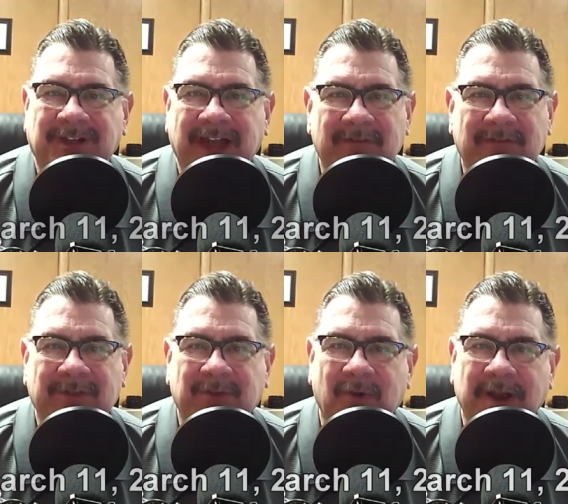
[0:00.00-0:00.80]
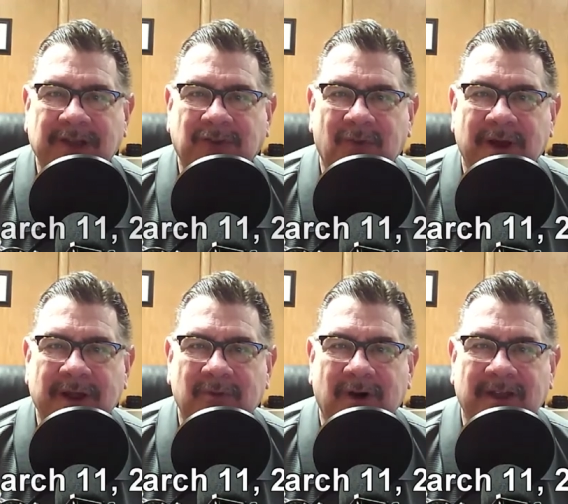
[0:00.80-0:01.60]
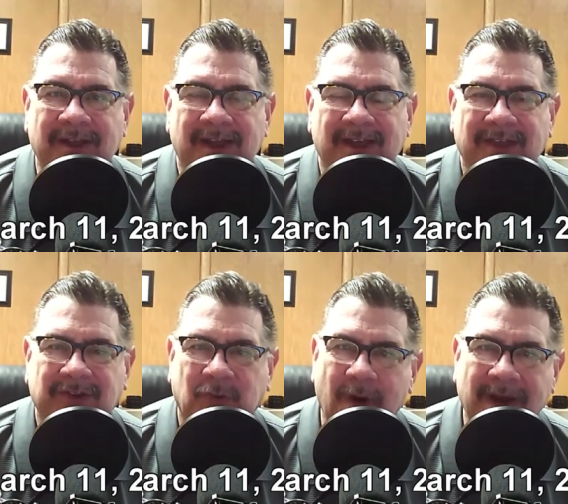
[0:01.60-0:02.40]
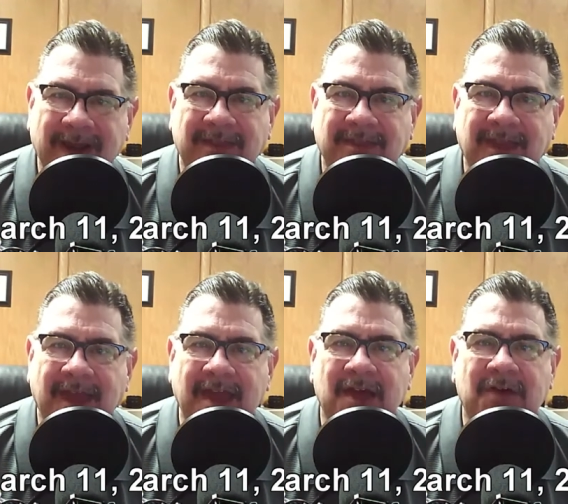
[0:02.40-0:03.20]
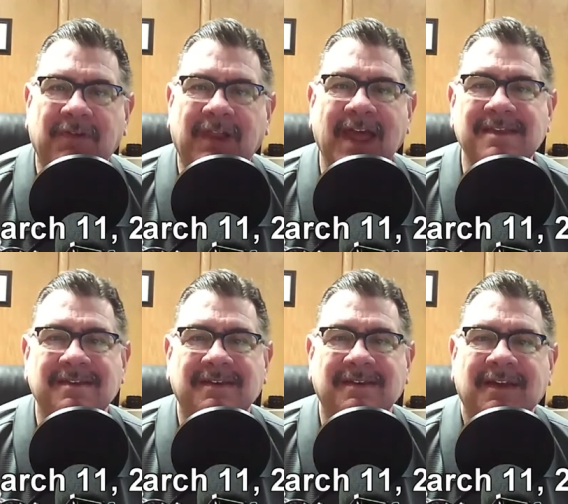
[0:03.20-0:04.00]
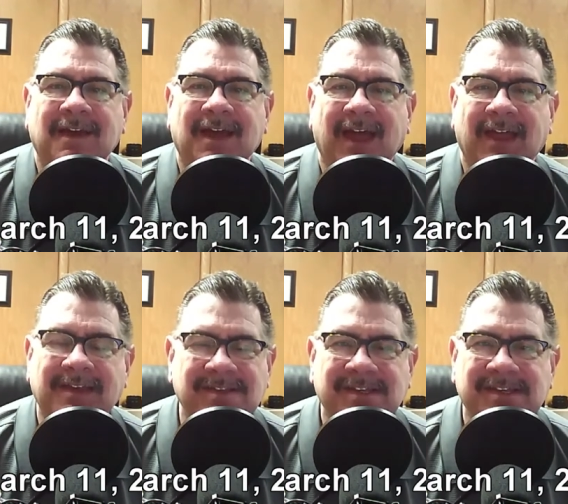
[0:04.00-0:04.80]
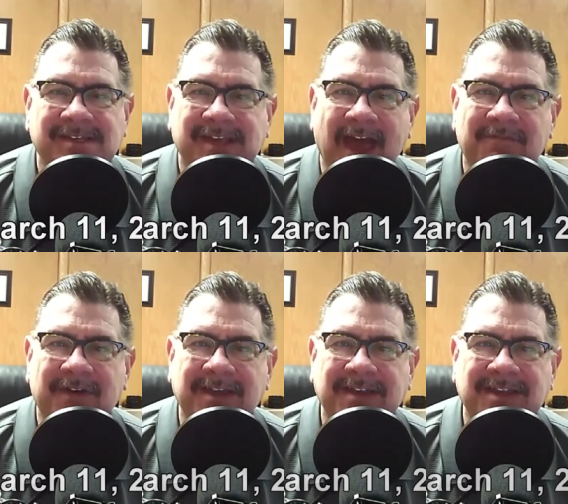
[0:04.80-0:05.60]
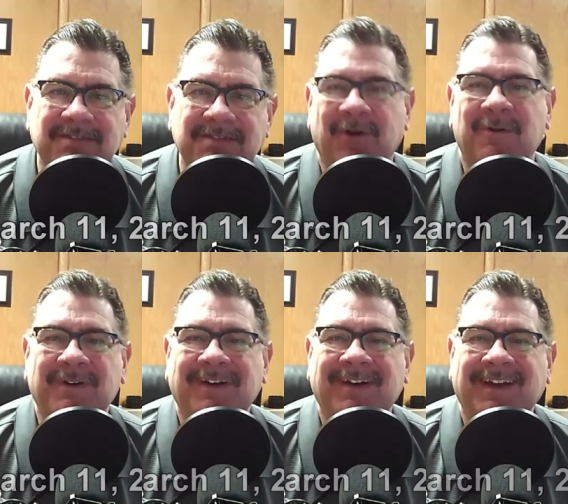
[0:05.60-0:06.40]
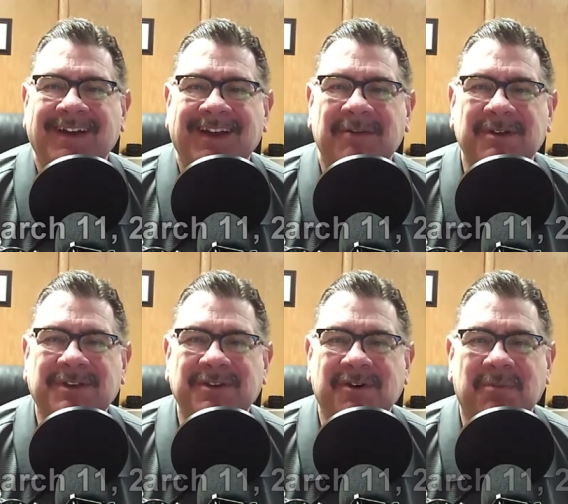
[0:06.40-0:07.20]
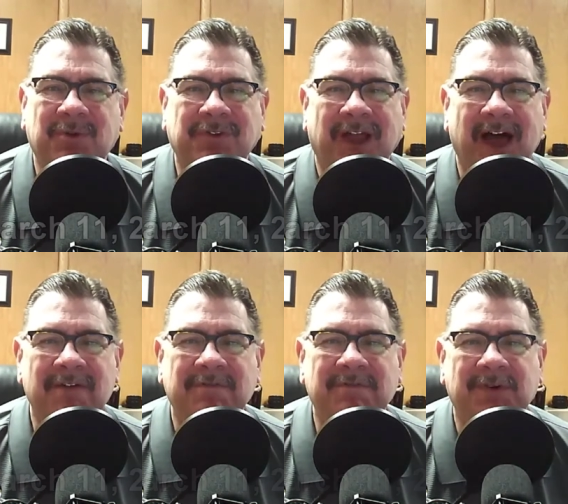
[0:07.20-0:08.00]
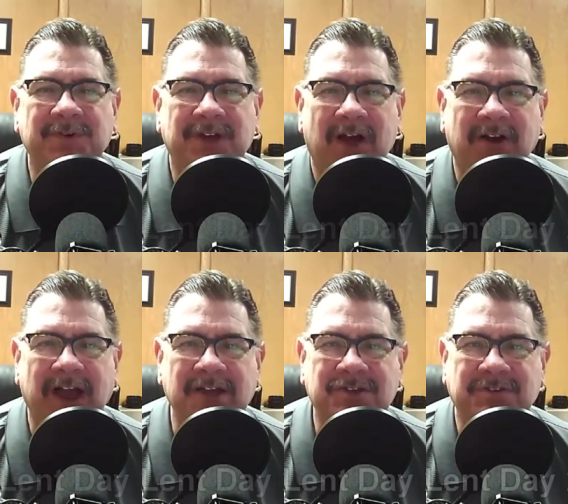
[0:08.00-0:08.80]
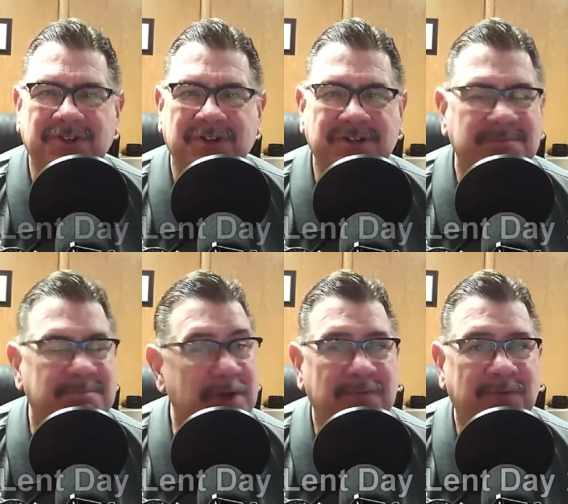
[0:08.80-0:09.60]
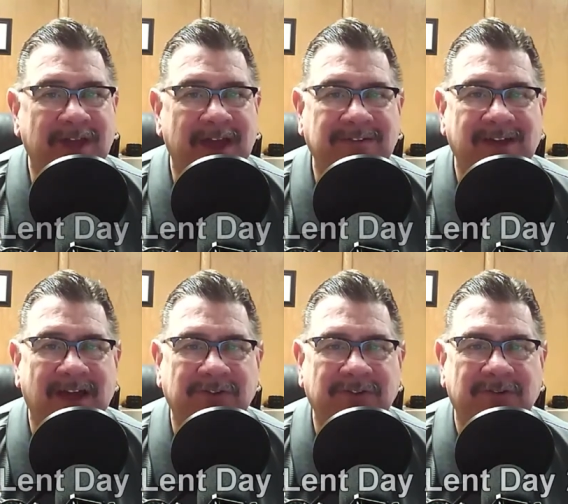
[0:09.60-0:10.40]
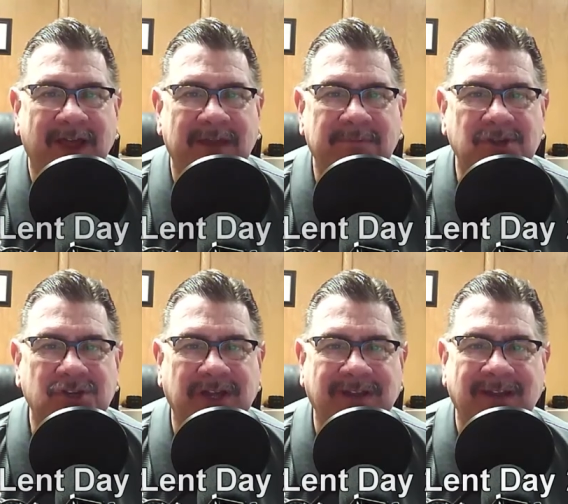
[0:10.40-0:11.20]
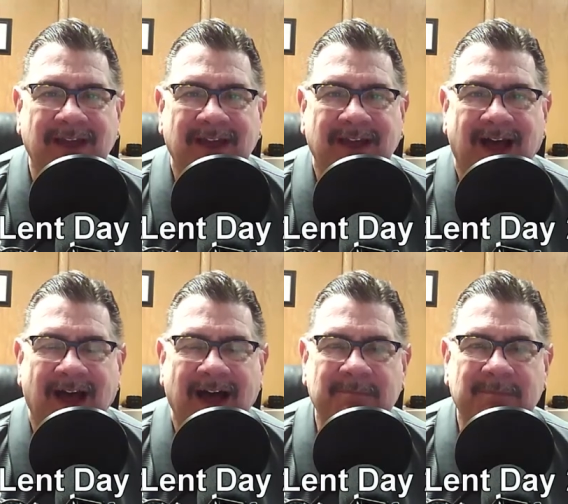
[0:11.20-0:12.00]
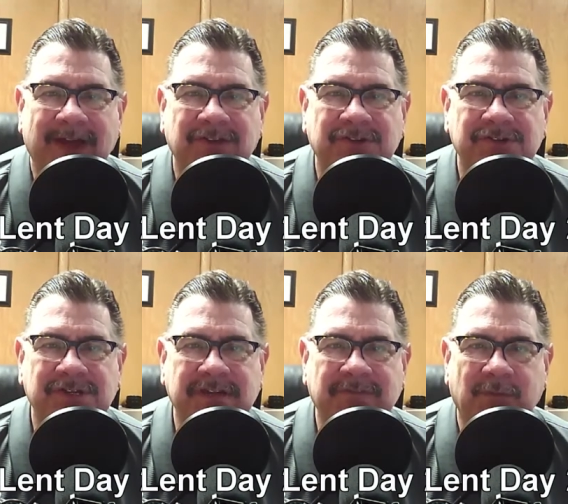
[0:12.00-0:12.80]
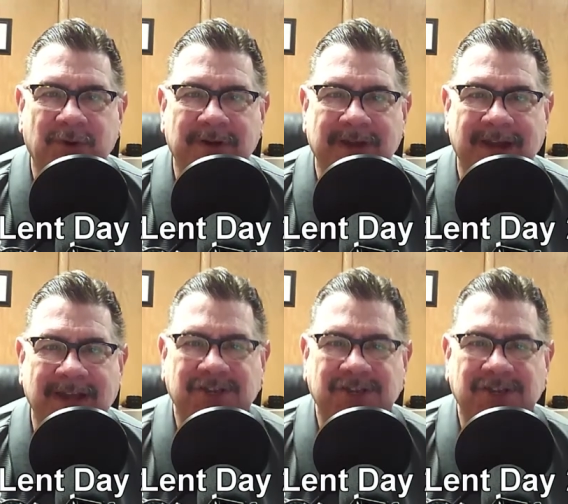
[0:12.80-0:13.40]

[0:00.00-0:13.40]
11th, 2021, the 20th day of Lent, and this is Cafe Devo, coming to you almost live from First Congregational Church in beautiful downtown Durand, Michigan. I'm Pastor Steve Wood, and